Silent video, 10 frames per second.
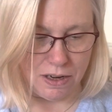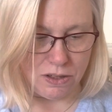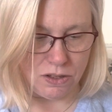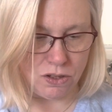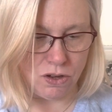
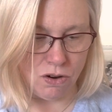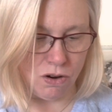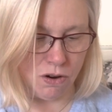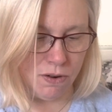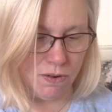
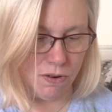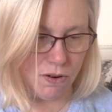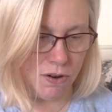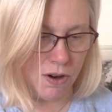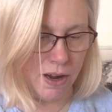So
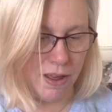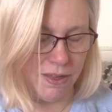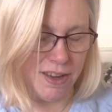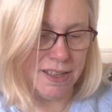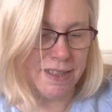
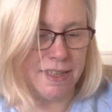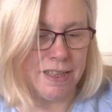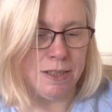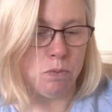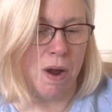this
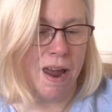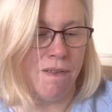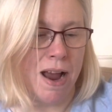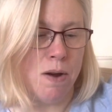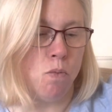is where
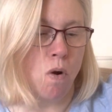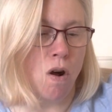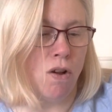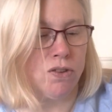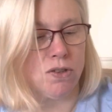I
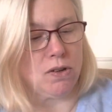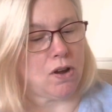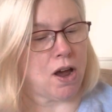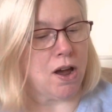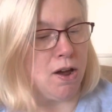was
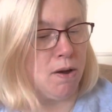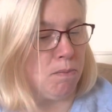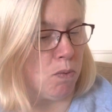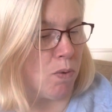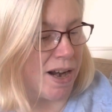
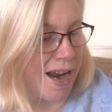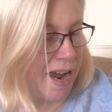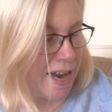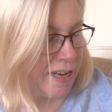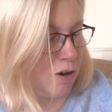when
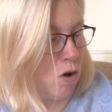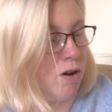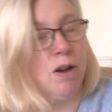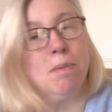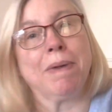I got
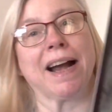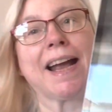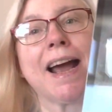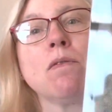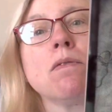her back
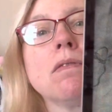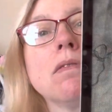out.